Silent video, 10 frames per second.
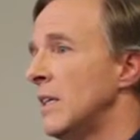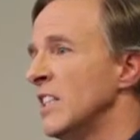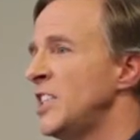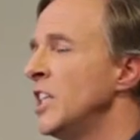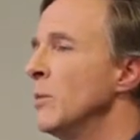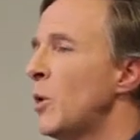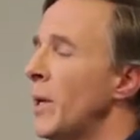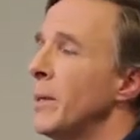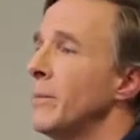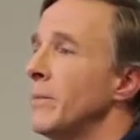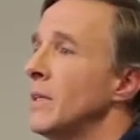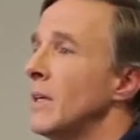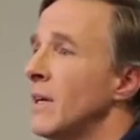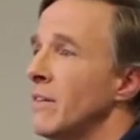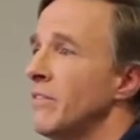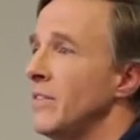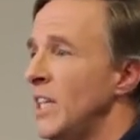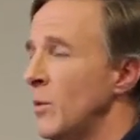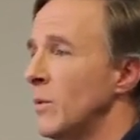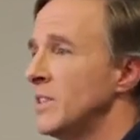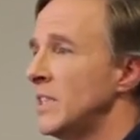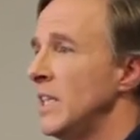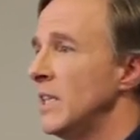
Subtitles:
The sheer momentum of eMMC